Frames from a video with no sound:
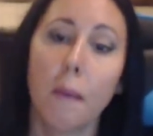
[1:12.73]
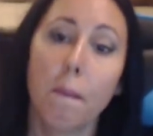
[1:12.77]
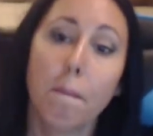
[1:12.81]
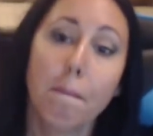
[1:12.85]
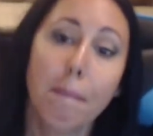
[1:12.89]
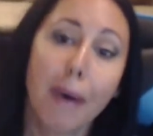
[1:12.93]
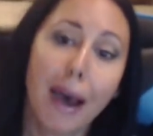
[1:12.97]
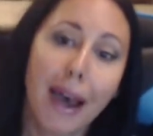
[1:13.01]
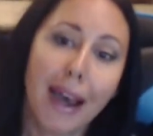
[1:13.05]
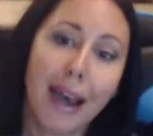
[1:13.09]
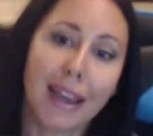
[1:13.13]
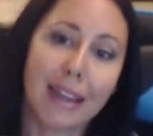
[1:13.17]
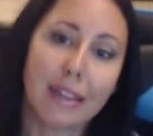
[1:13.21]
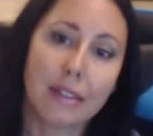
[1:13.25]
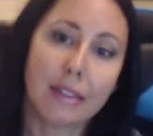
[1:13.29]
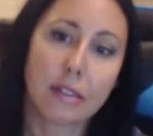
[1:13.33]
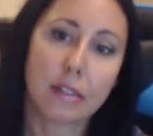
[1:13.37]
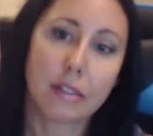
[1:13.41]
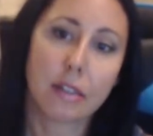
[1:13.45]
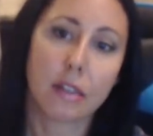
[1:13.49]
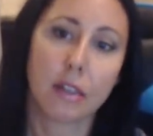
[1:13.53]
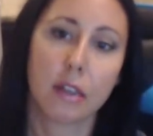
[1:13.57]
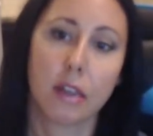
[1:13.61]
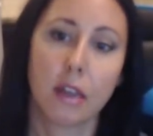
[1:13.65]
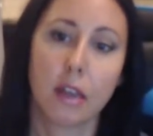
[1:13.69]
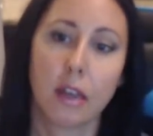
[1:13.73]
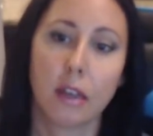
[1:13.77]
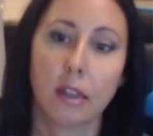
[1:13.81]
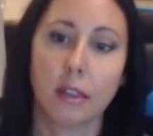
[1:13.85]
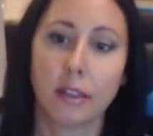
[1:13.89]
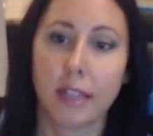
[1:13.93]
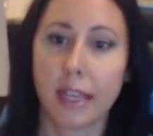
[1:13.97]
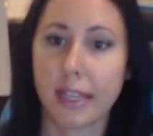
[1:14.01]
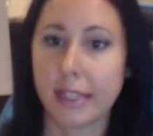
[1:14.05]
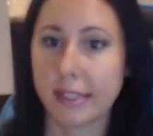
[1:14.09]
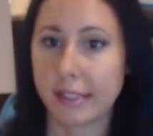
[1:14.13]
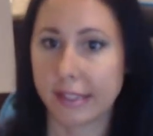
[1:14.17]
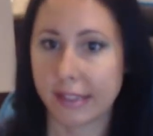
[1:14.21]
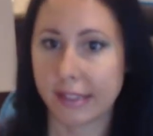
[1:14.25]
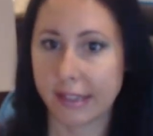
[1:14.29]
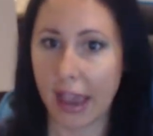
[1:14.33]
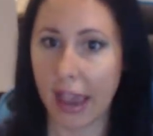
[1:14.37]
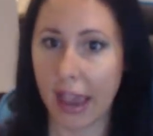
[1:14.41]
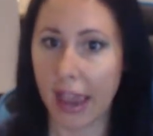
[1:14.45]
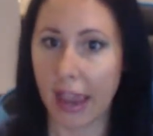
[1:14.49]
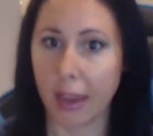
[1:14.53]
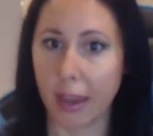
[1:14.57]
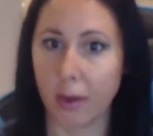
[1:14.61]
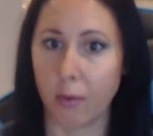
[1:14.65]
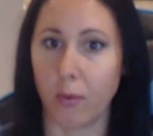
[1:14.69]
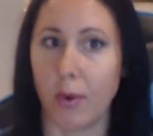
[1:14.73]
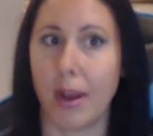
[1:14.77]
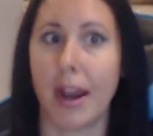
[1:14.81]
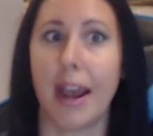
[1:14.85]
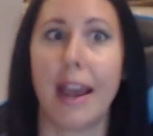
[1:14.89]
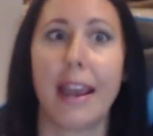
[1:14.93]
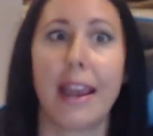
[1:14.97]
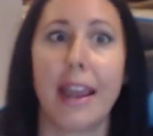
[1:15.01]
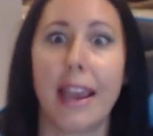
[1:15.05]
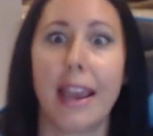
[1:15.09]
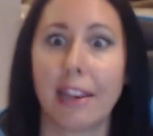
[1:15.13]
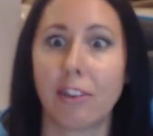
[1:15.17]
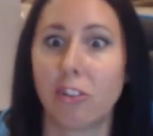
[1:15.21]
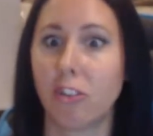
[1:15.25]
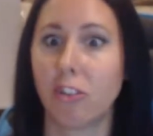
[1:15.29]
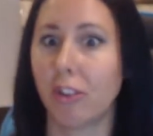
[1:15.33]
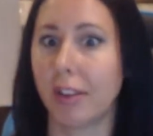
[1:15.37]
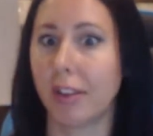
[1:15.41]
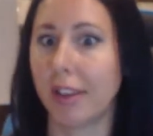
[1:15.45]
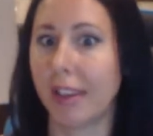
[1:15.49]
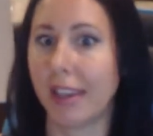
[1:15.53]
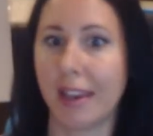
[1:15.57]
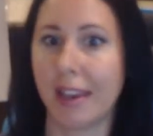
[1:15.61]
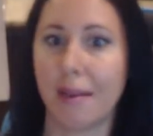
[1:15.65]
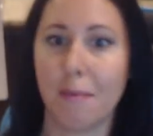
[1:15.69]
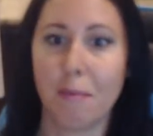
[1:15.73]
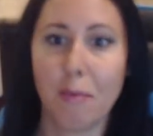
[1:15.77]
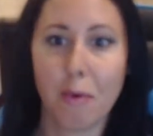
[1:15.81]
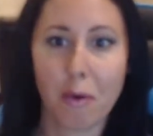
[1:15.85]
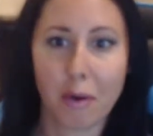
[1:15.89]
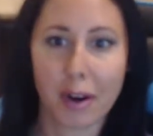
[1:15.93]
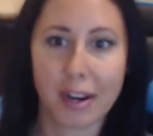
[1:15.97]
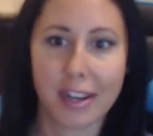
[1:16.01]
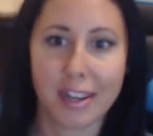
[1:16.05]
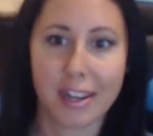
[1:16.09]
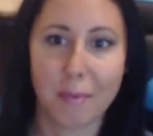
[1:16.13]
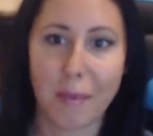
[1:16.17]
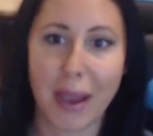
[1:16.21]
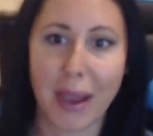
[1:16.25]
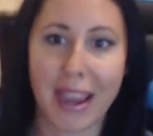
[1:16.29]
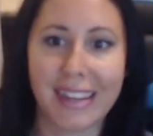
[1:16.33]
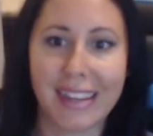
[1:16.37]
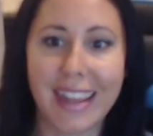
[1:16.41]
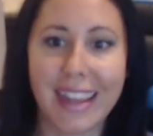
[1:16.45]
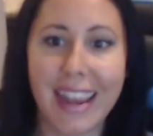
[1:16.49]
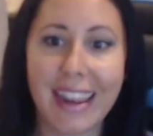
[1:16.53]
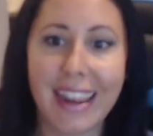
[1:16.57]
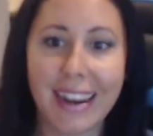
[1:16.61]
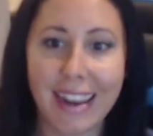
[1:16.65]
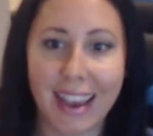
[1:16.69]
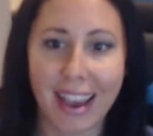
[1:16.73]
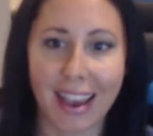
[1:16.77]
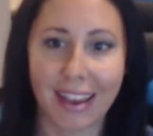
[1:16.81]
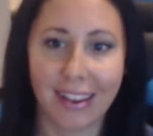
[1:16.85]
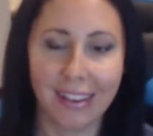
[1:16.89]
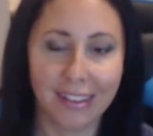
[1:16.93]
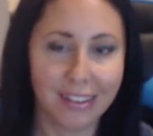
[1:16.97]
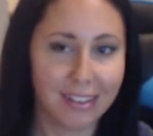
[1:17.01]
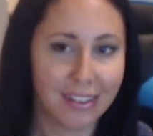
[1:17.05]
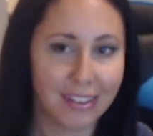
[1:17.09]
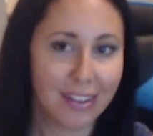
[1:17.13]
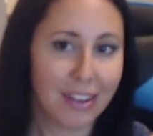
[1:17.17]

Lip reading: But let's say when I actually get more into my data,